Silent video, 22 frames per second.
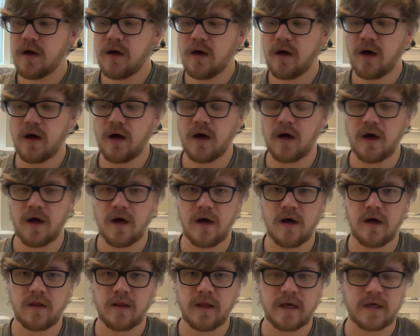
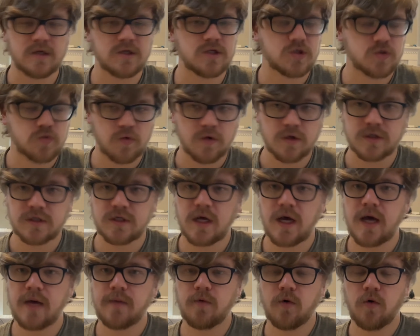like Swirl
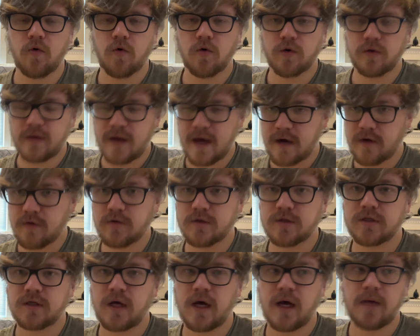Slime or Necro
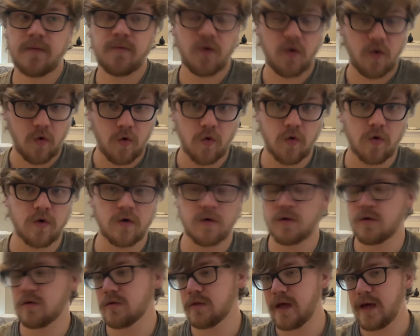Slime
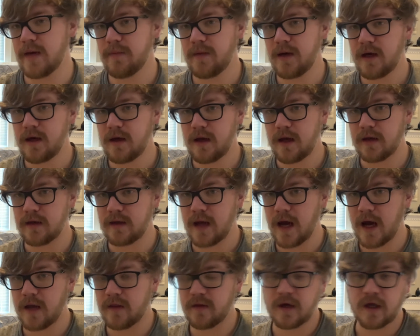or Lamia and
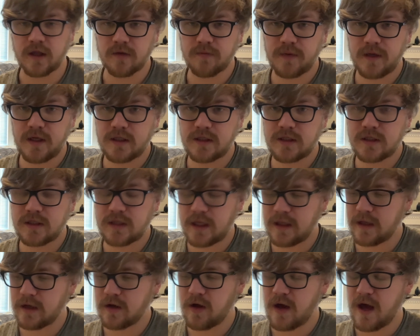not the other pieces.
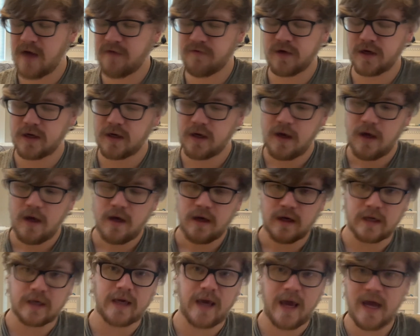And then I'll have like
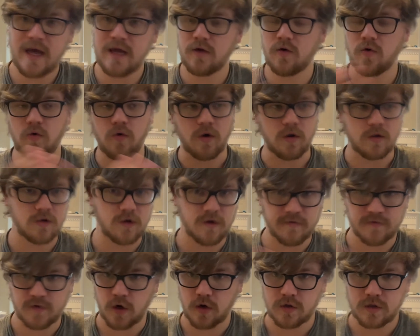Gate or
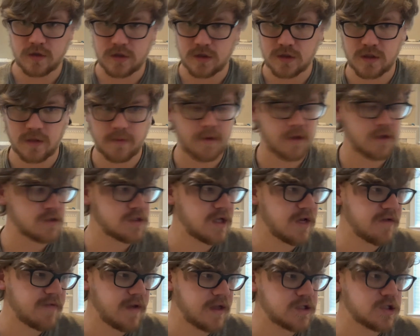Allure of Darkness or some other
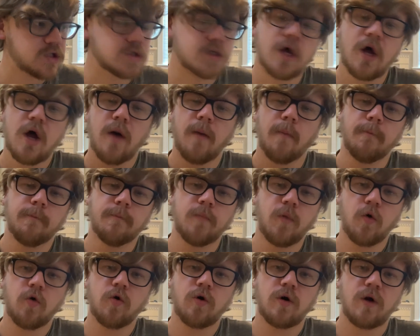stuff. And just
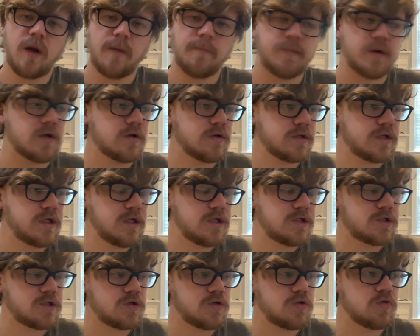more
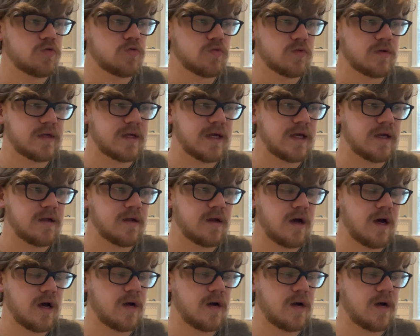ability to get